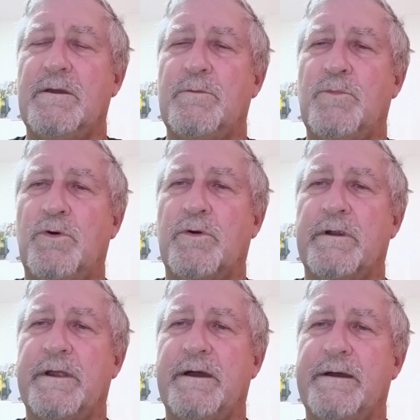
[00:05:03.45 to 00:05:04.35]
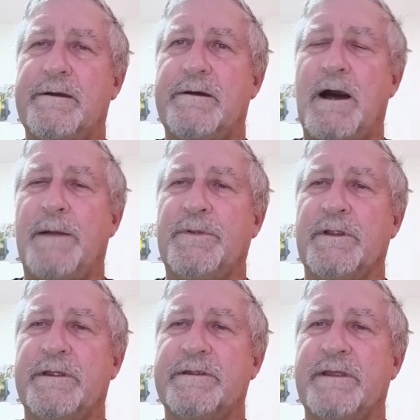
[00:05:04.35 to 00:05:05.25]
more
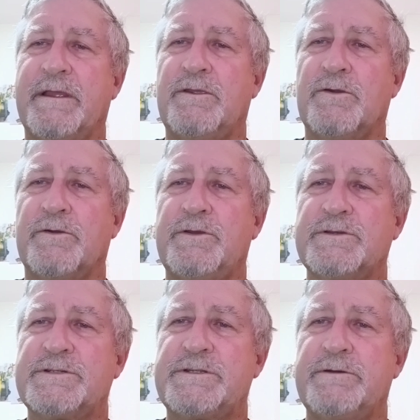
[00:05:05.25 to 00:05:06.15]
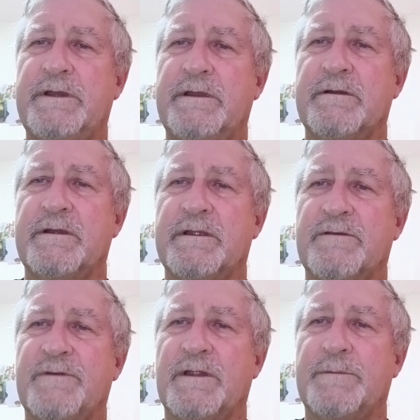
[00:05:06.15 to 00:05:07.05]
opulent than you're used to here in the
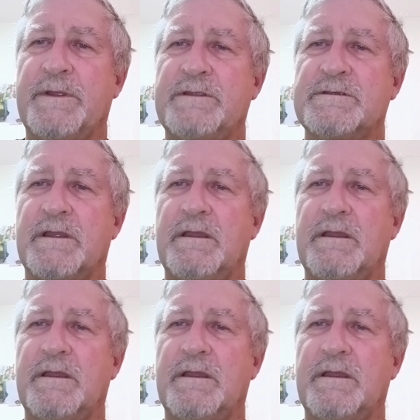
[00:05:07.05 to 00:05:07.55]
Philippines